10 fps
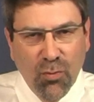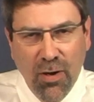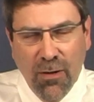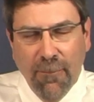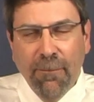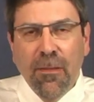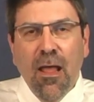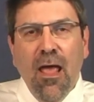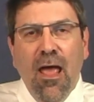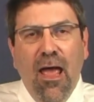well.
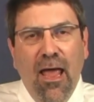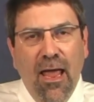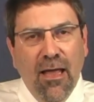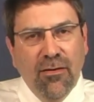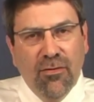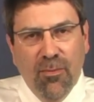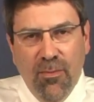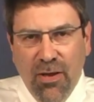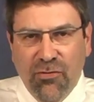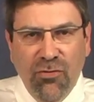And
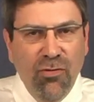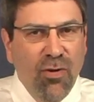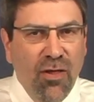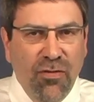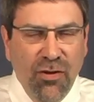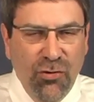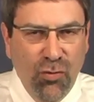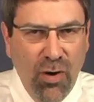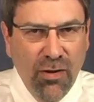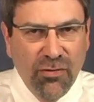make sure you get the
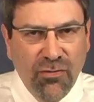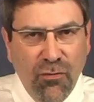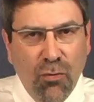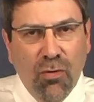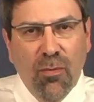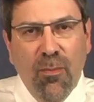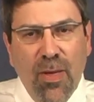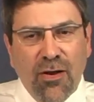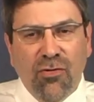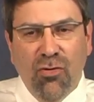address for
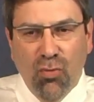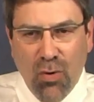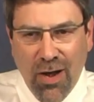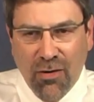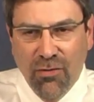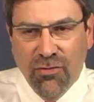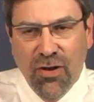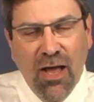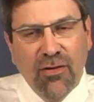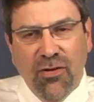medical records,
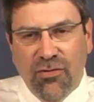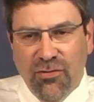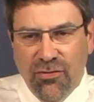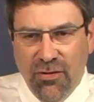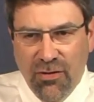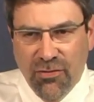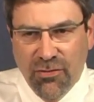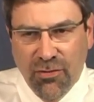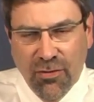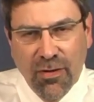not just
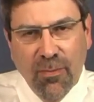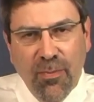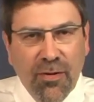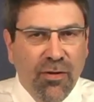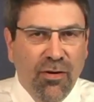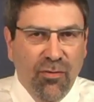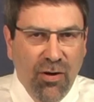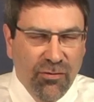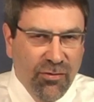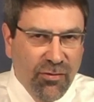necessarily billing
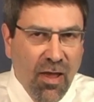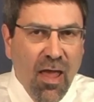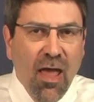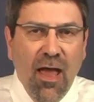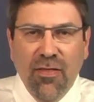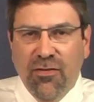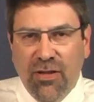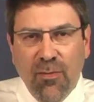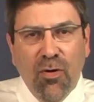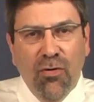addresses. And the
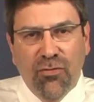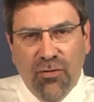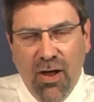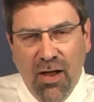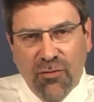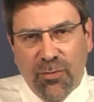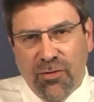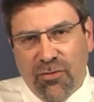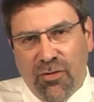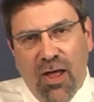same goes for
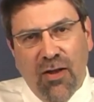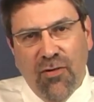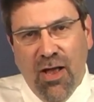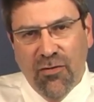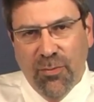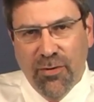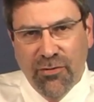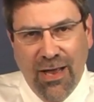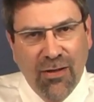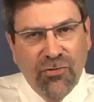hospitals. A lot of
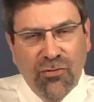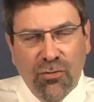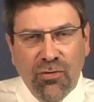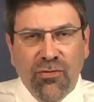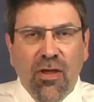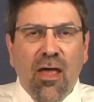hospitals outsource